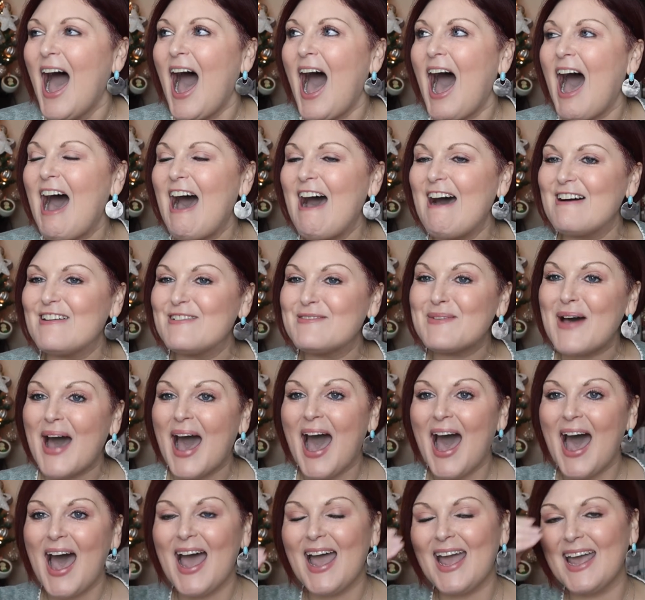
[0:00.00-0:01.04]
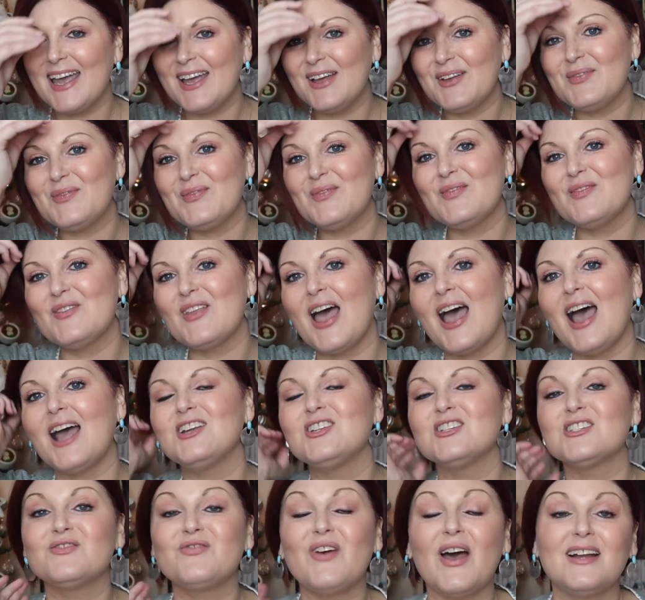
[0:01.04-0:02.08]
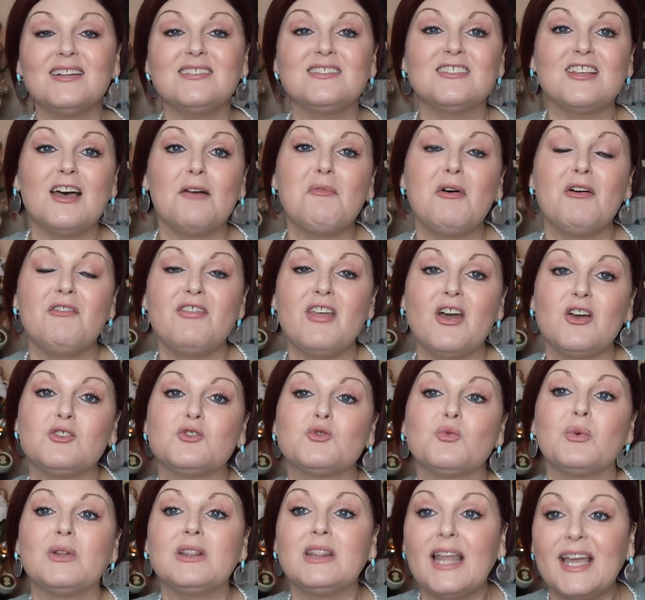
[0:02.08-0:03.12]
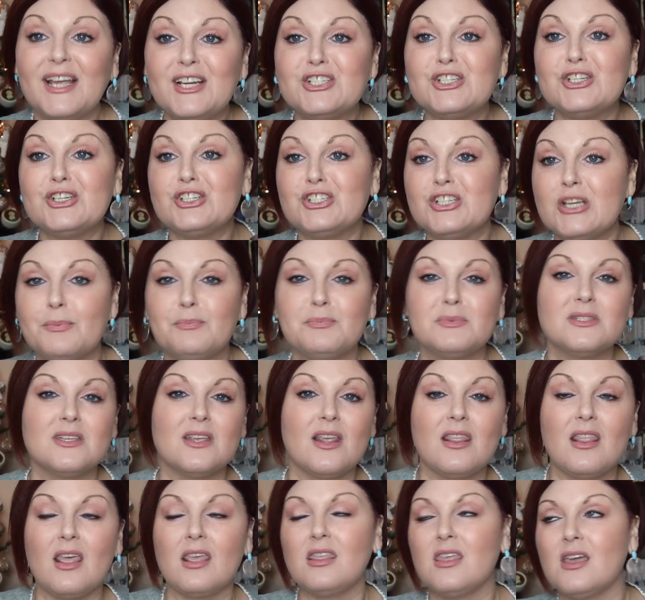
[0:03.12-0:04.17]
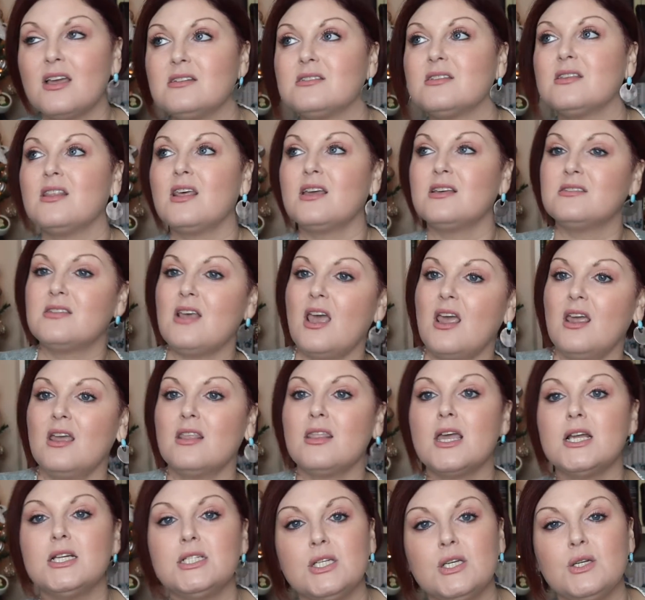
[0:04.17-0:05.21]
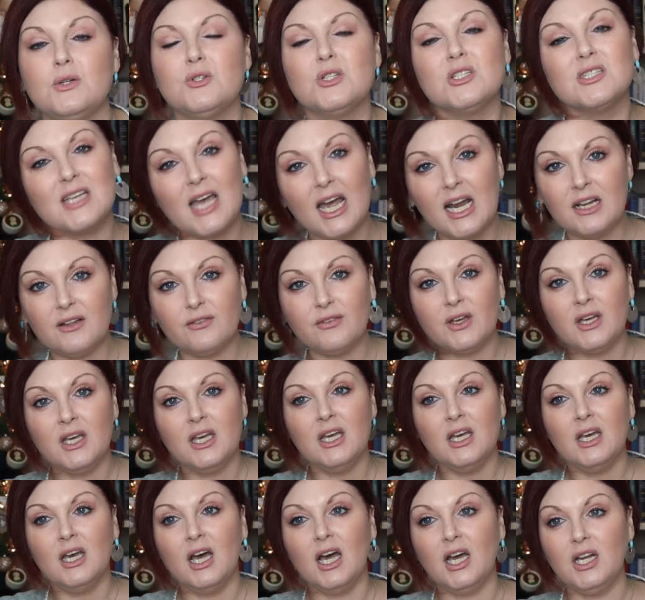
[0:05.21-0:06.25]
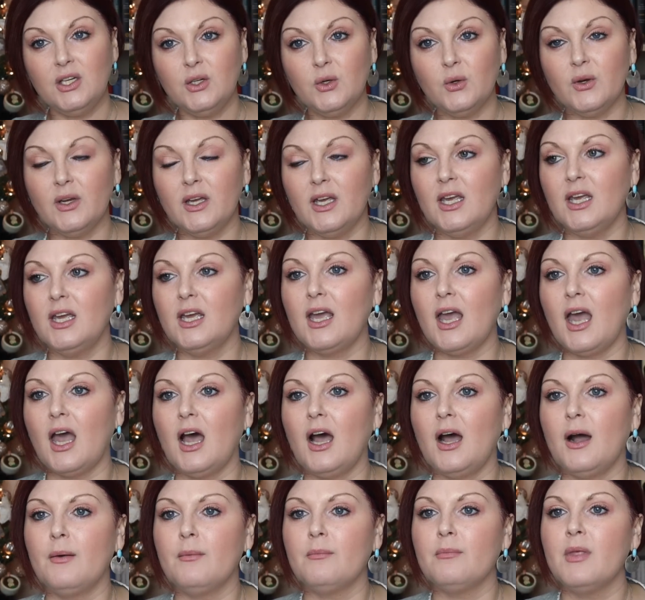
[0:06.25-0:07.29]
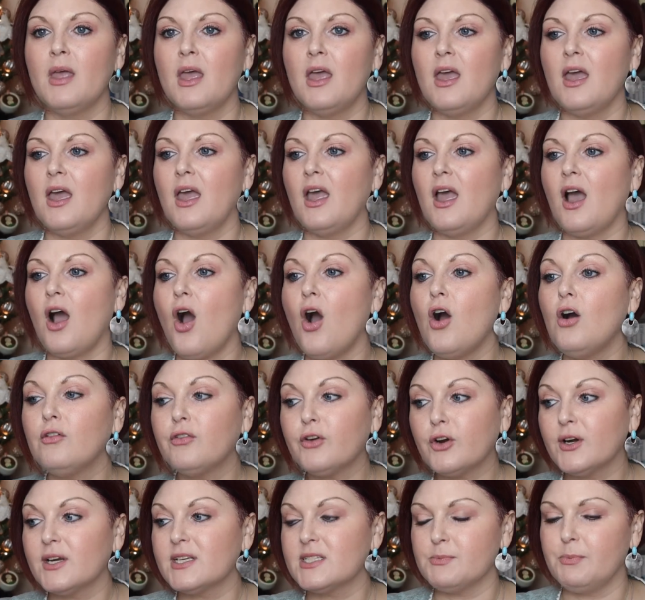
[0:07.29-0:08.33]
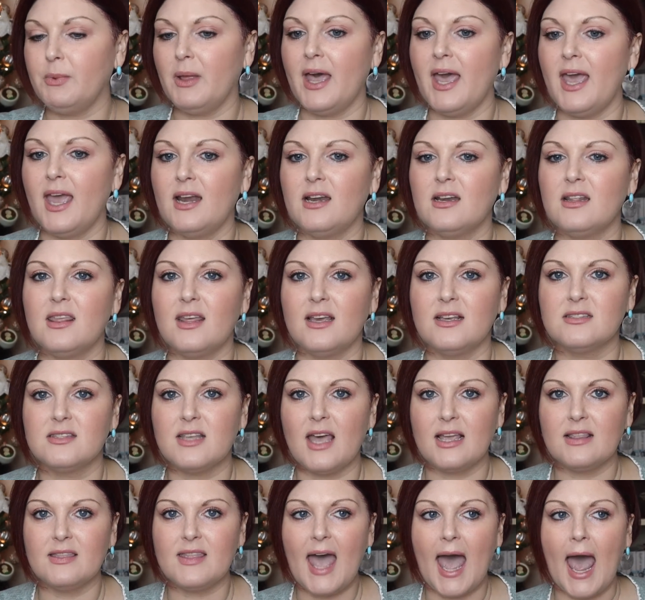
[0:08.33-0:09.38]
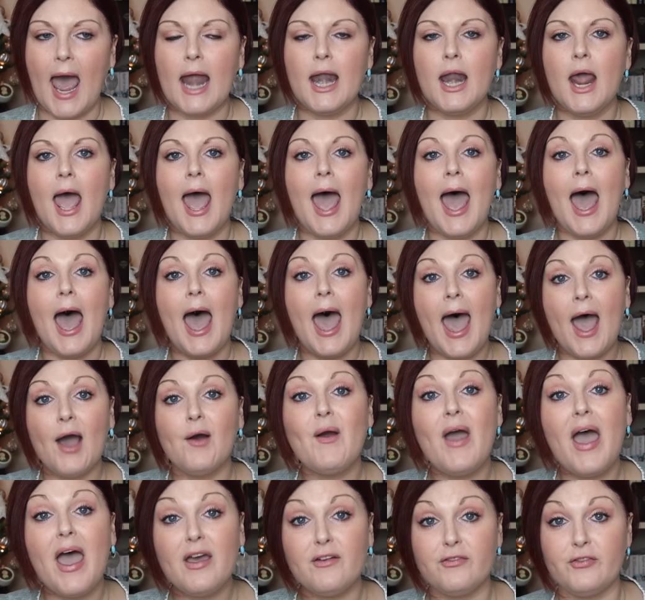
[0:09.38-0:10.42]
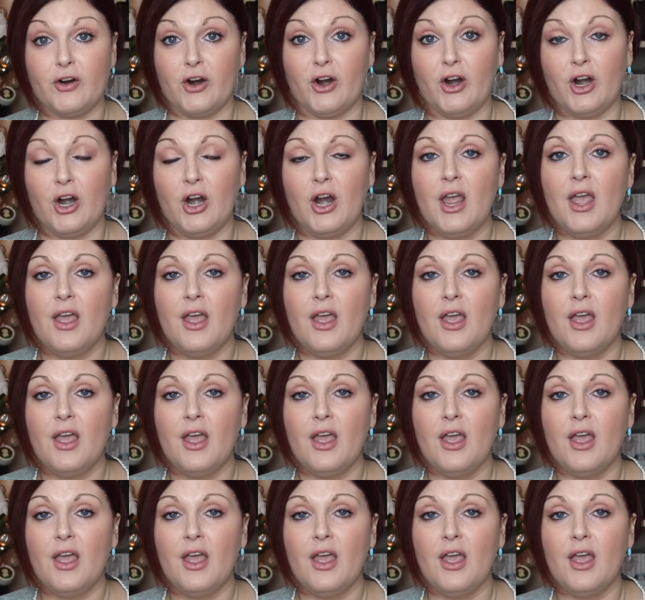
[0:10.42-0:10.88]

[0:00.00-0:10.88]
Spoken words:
I just find some of those relationships and the things that they say and they do just kind of annoying, over-explained, things like that. However,